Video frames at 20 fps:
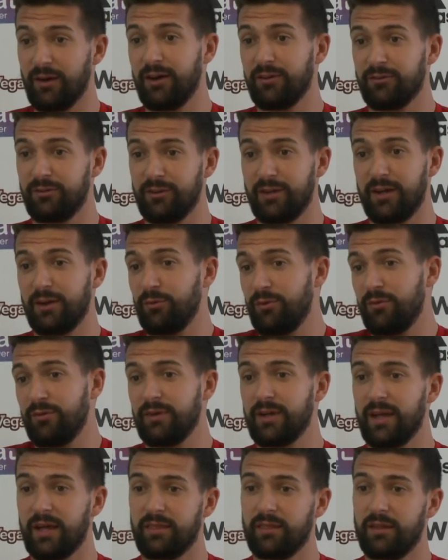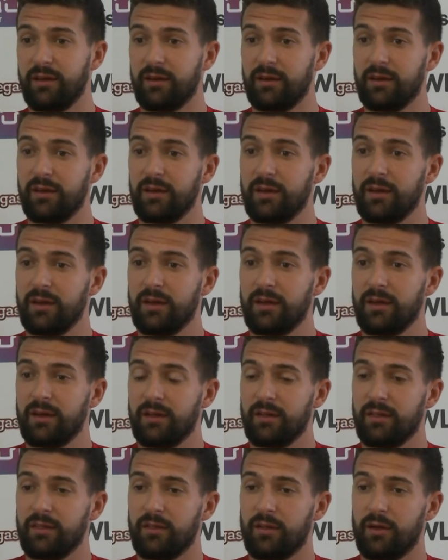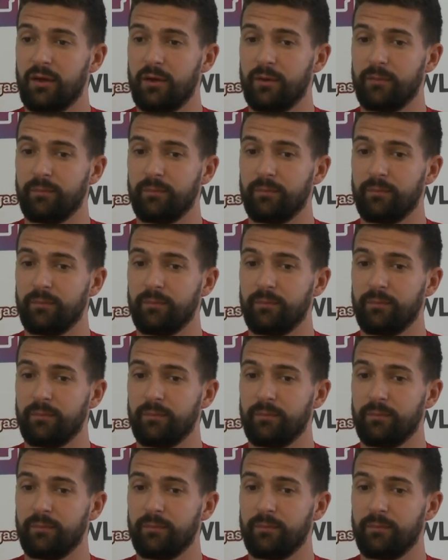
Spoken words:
Arsenal we get the